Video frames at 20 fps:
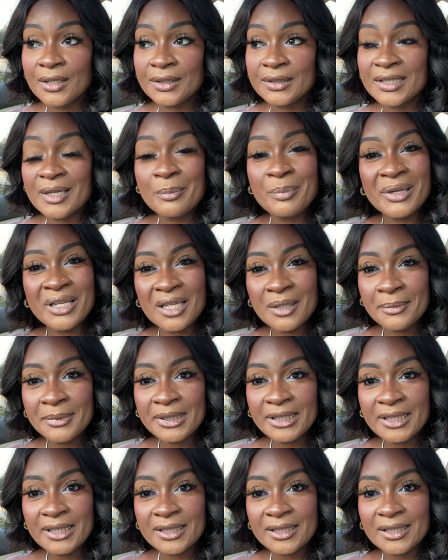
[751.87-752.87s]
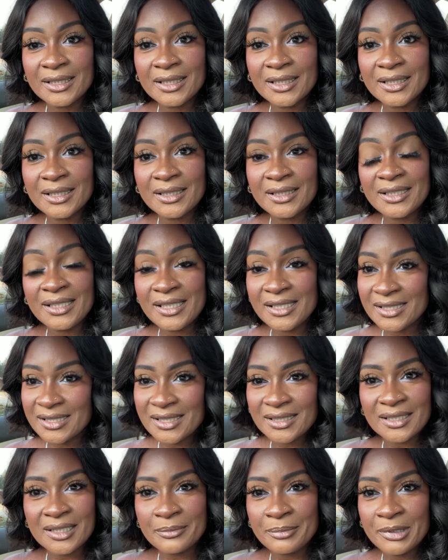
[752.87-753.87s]
the public needs
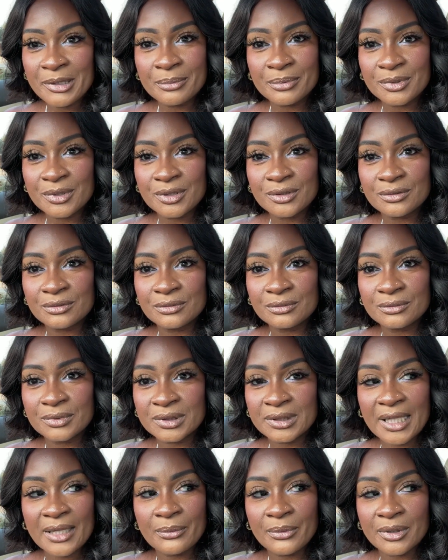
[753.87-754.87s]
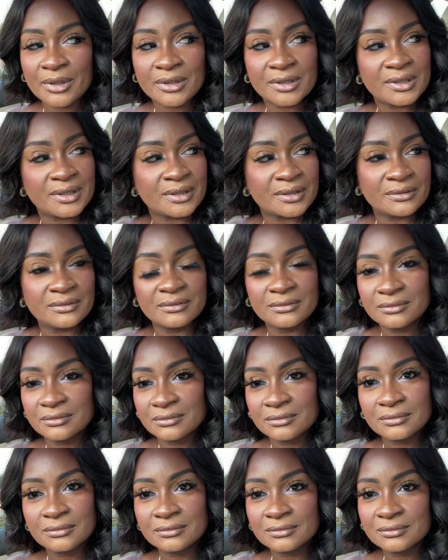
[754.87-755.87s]
to let people do what they want to do.
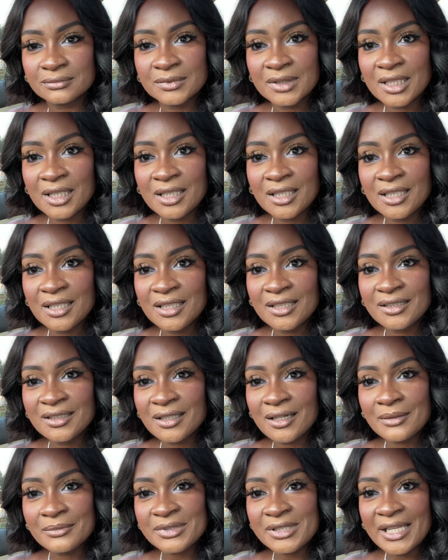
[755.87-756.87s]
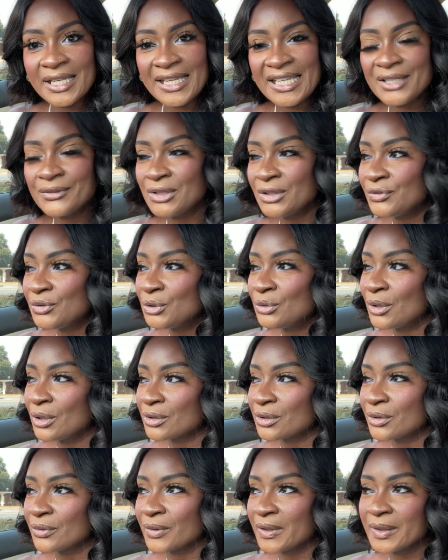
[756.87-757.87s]
You know what I'm saying? Even if you
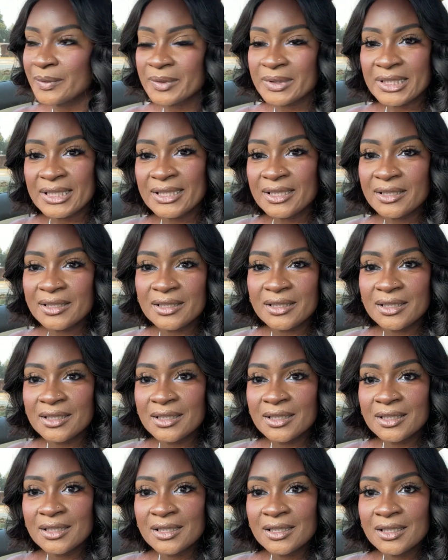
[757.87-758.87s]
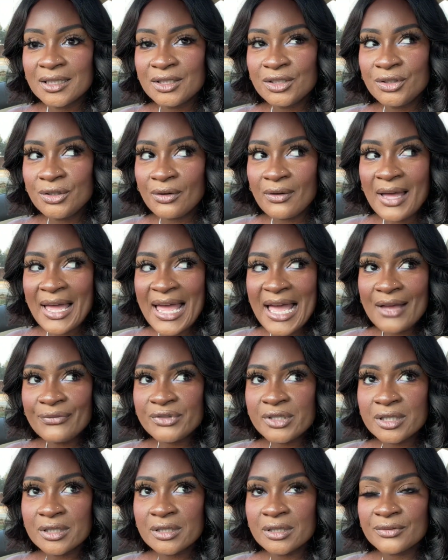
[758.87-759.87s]
don't agree with it, you don't have
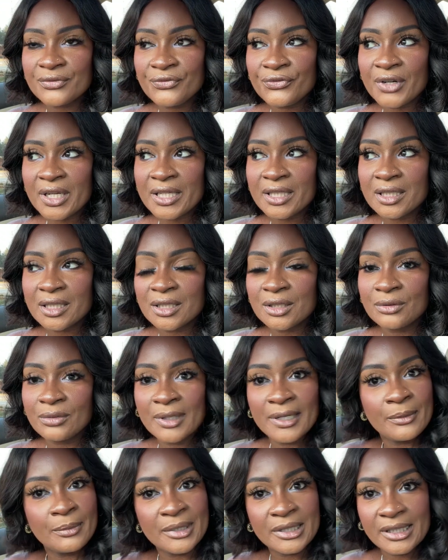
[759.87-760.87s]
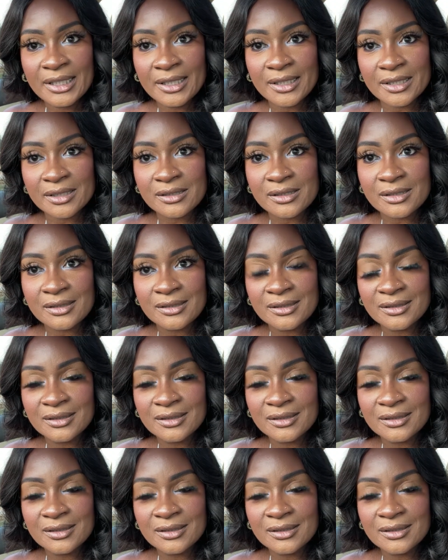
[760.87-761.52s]
to freaking agree with it.